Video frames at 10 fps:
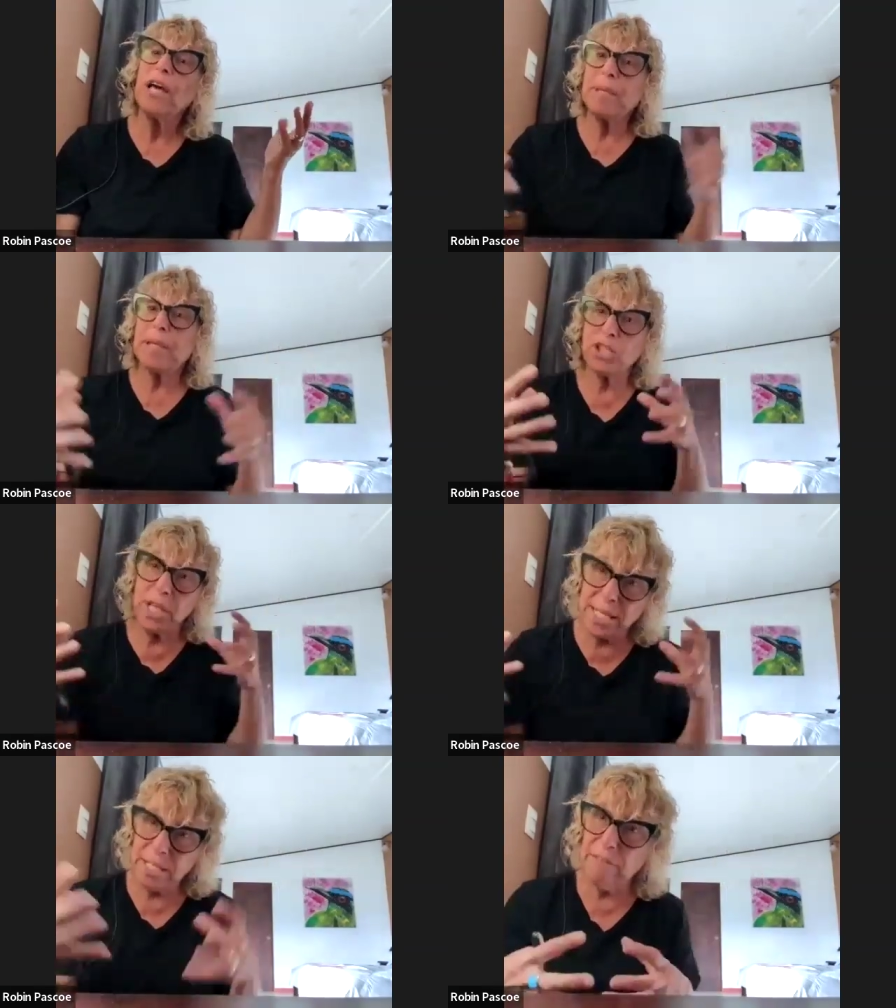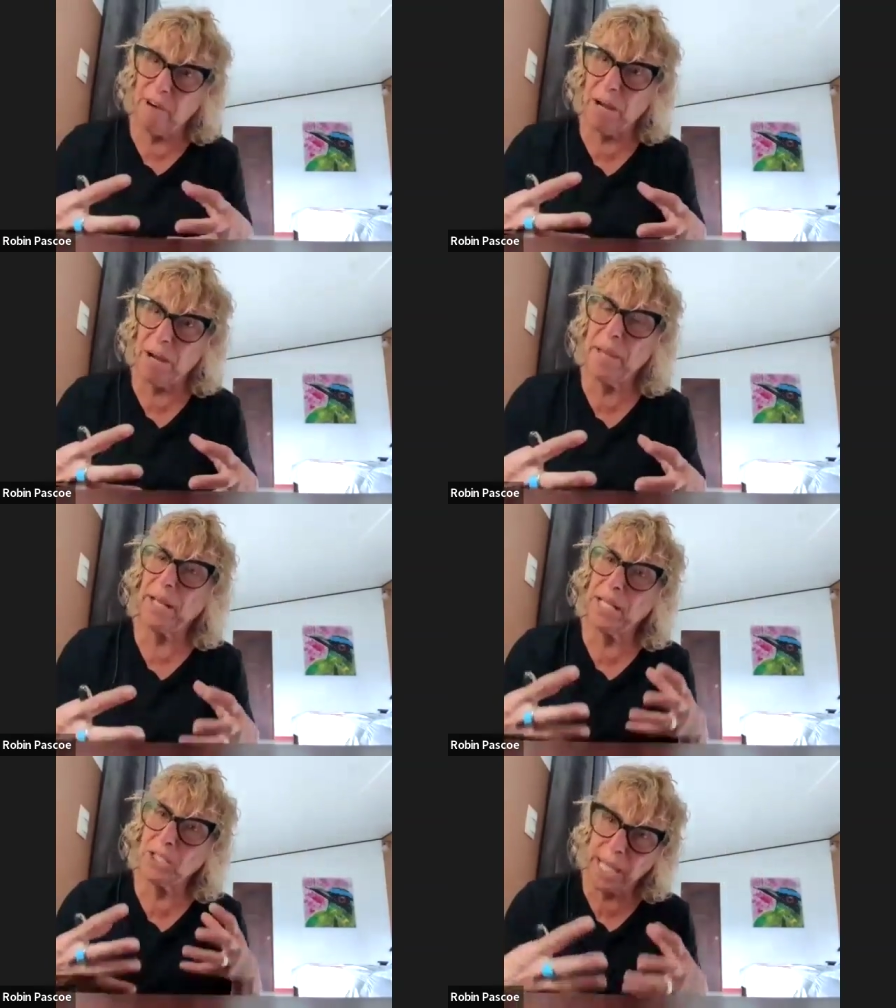because she has an
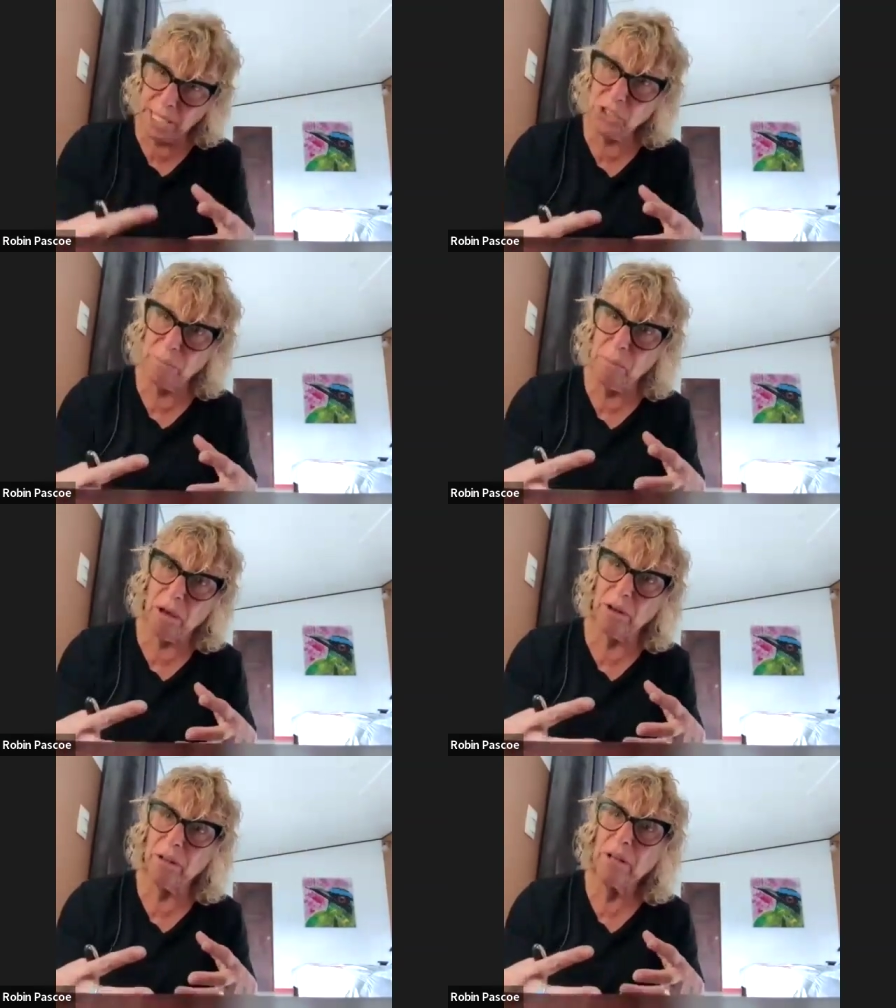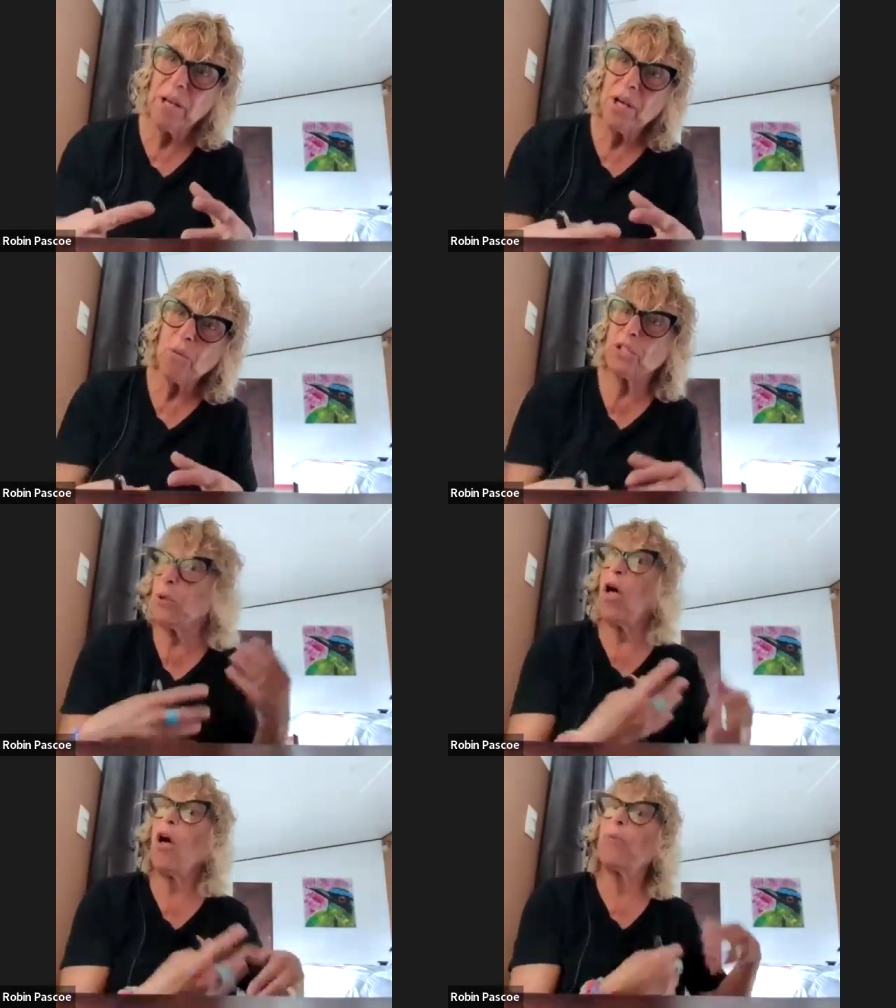environmental education model, which
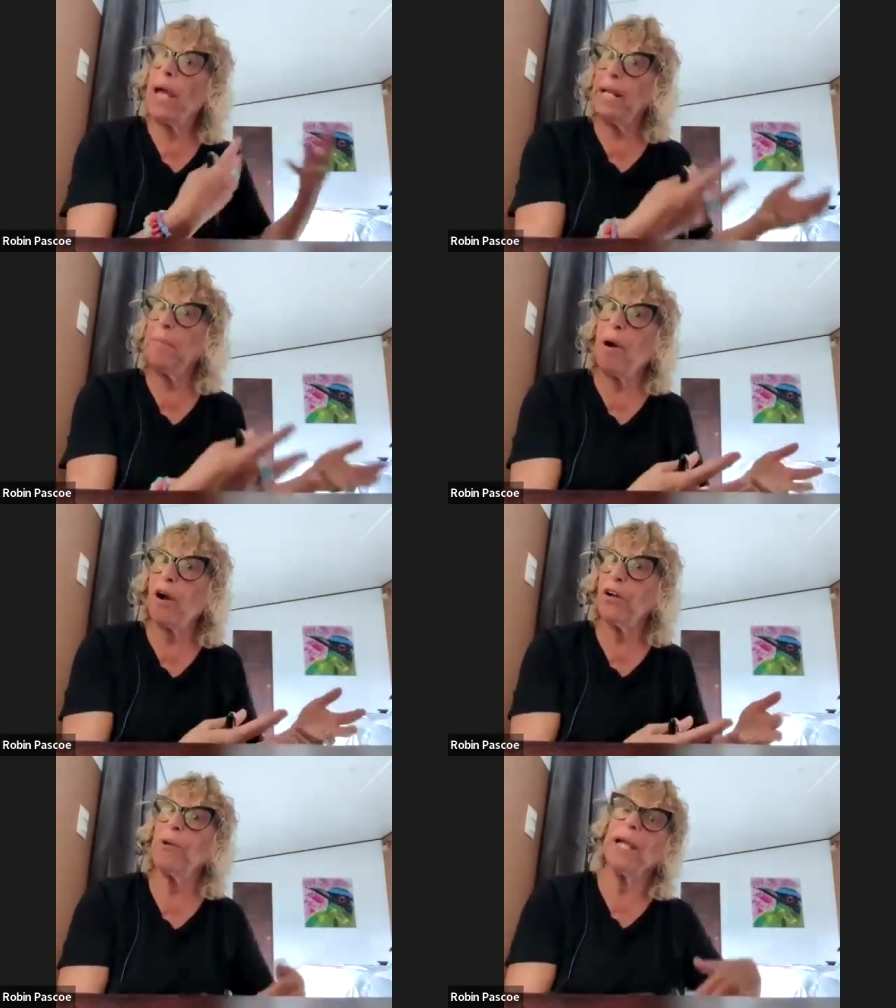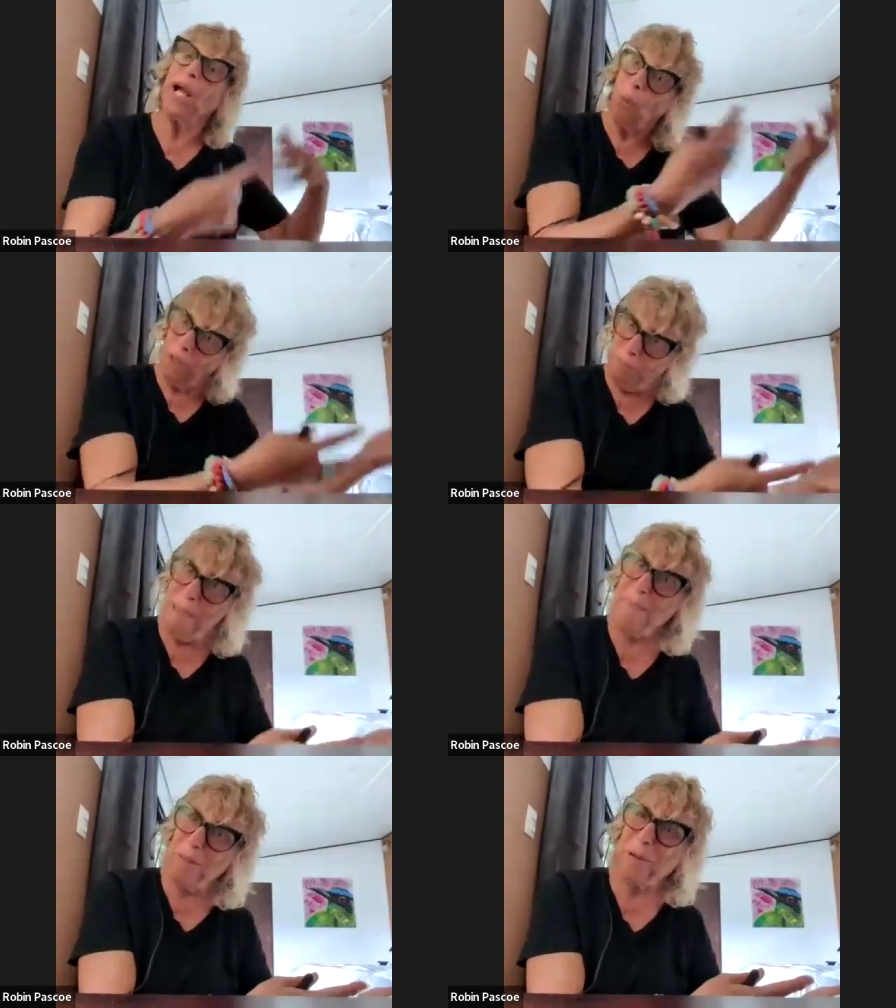we're already partnering with
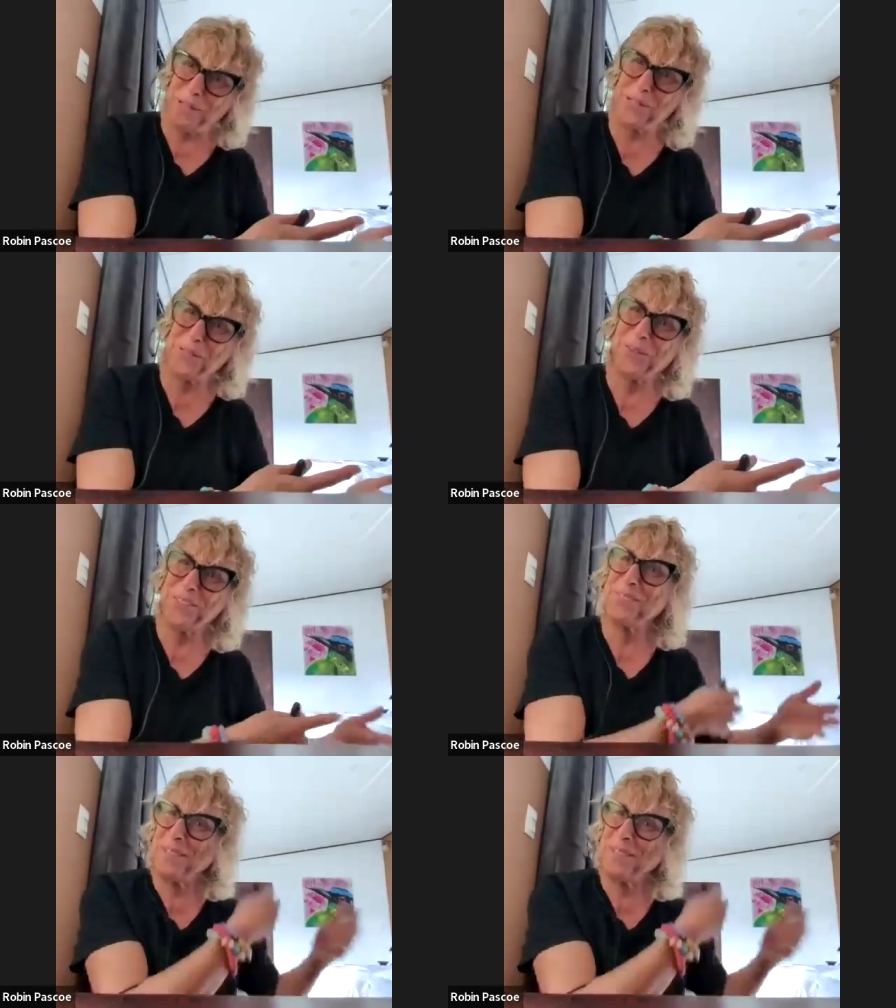Maple Bear schools.